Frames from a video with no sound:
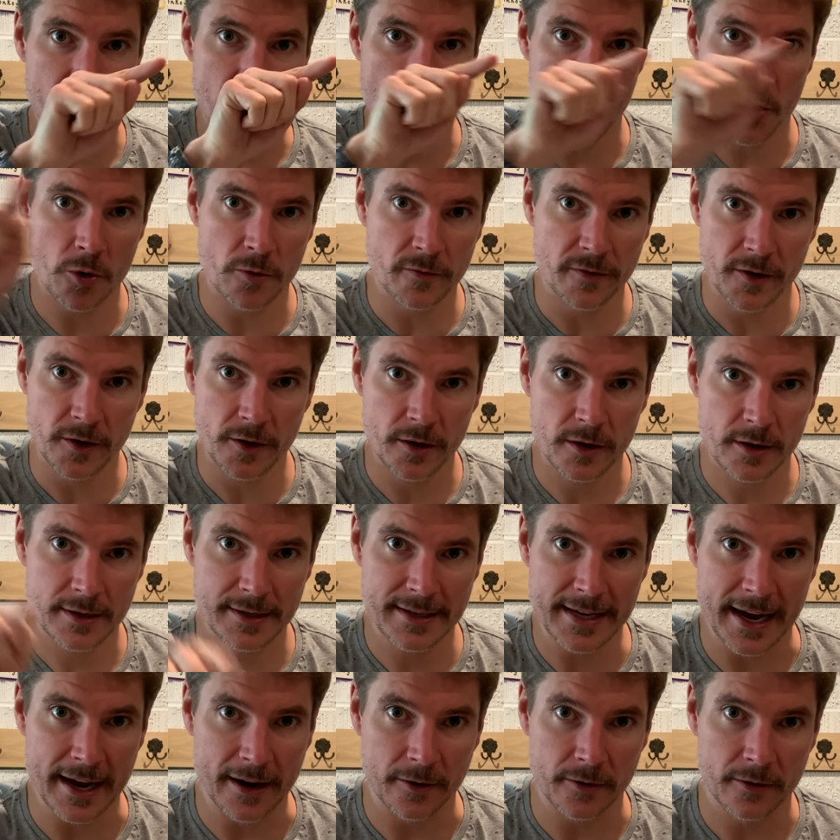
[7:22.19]
Over,
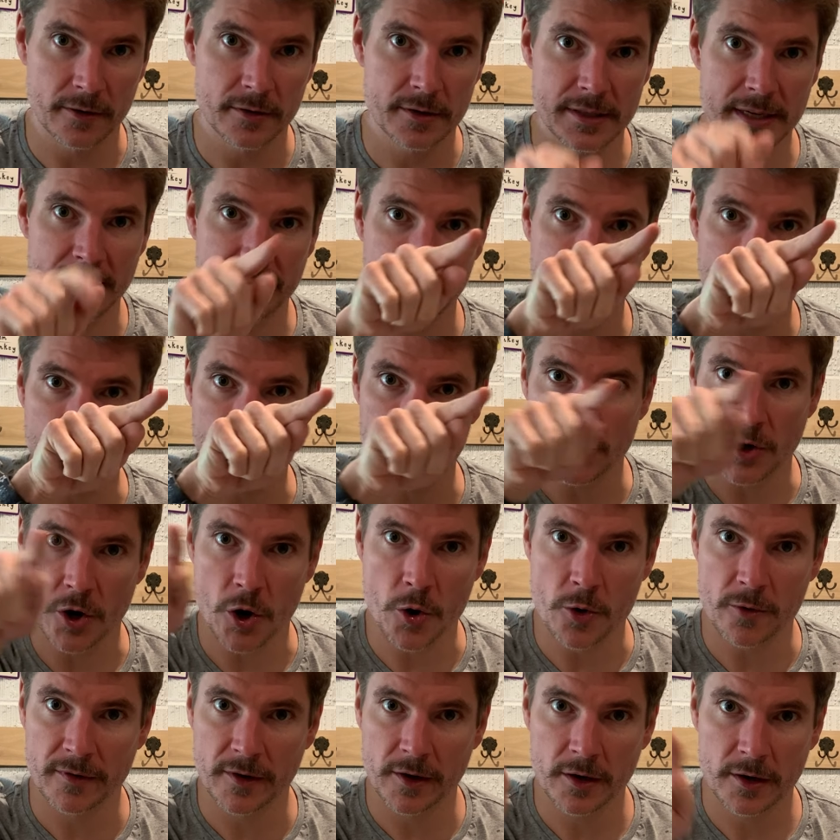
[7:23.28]
down. 7 goes
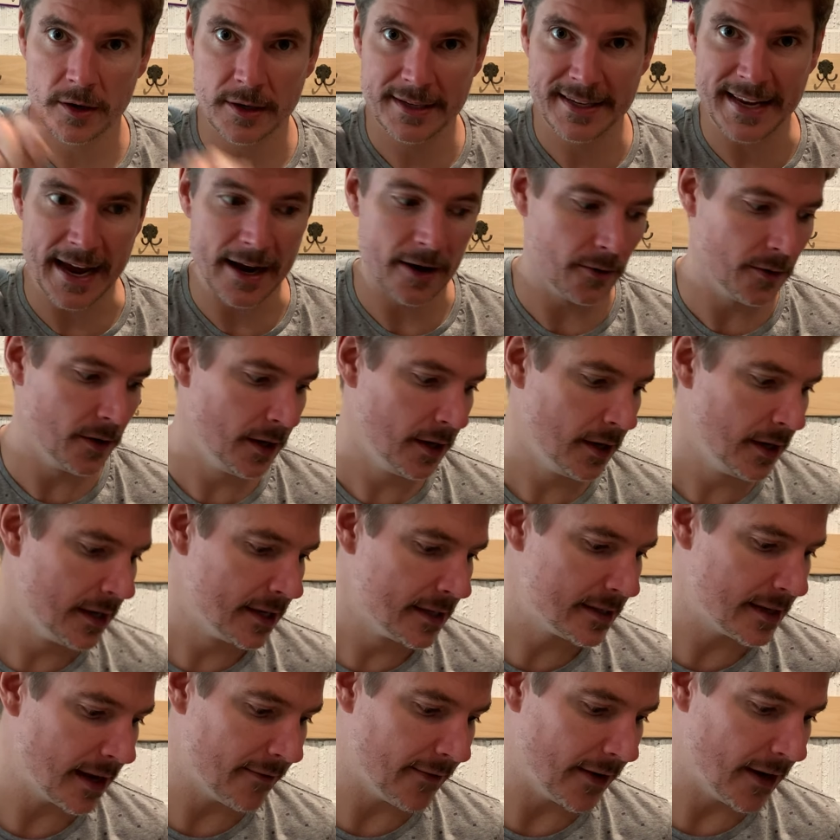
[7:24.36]
over, down.
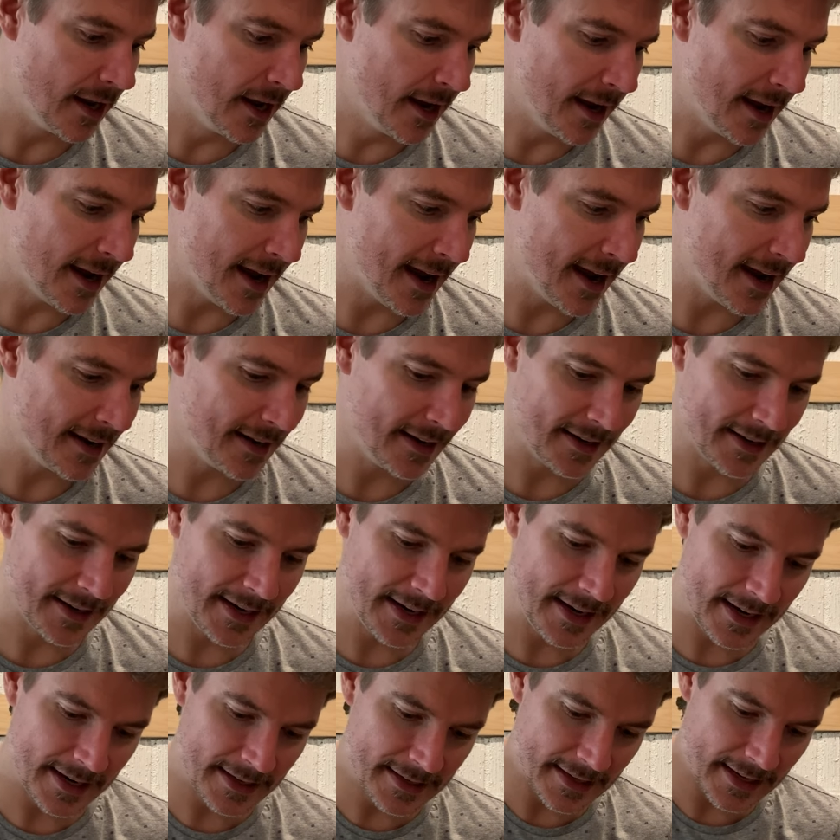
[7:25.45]
7. And it
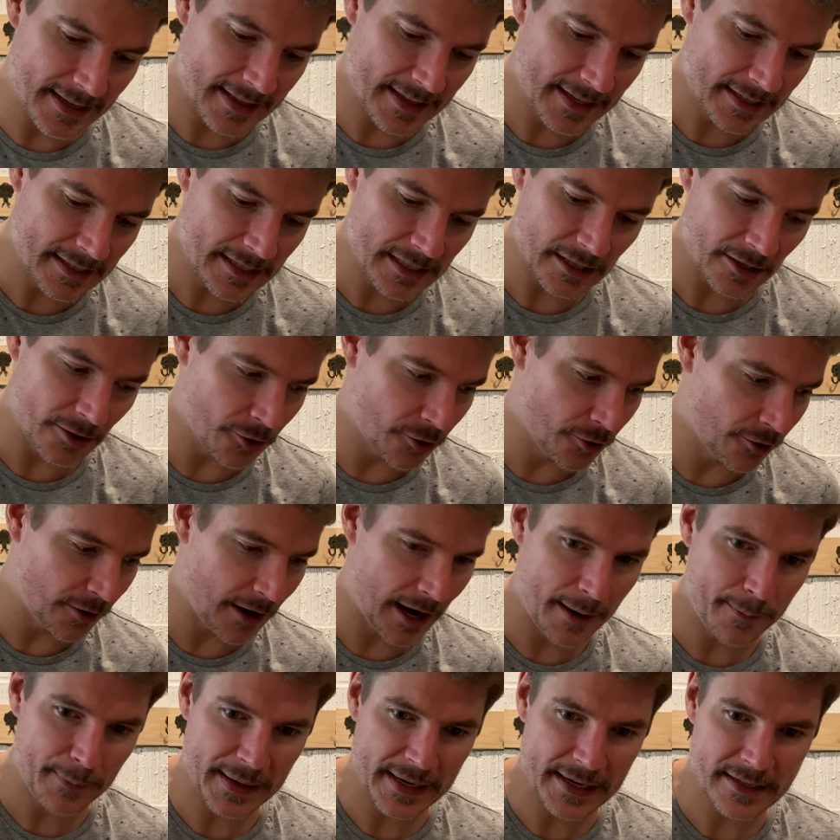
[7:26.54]
needs this little
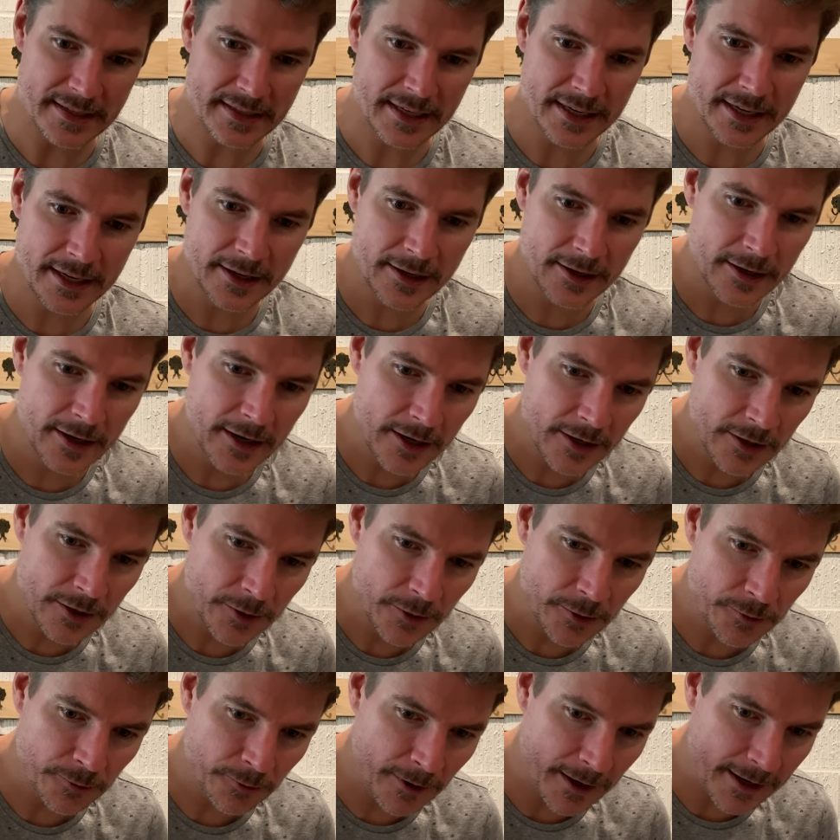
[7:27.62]
gray piece here,
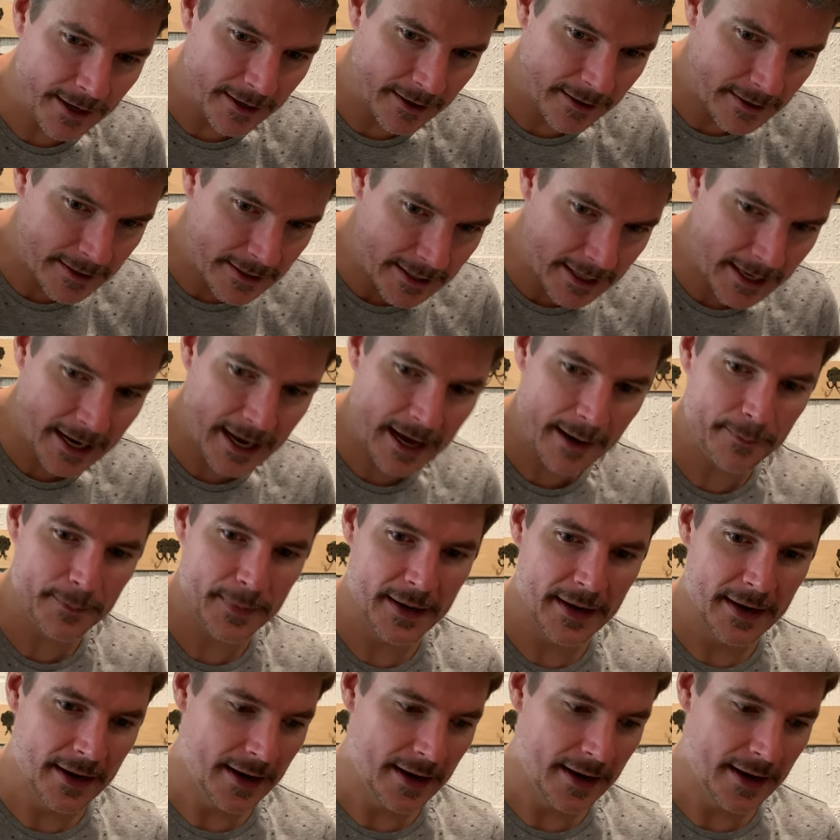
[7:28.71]
goes right on top.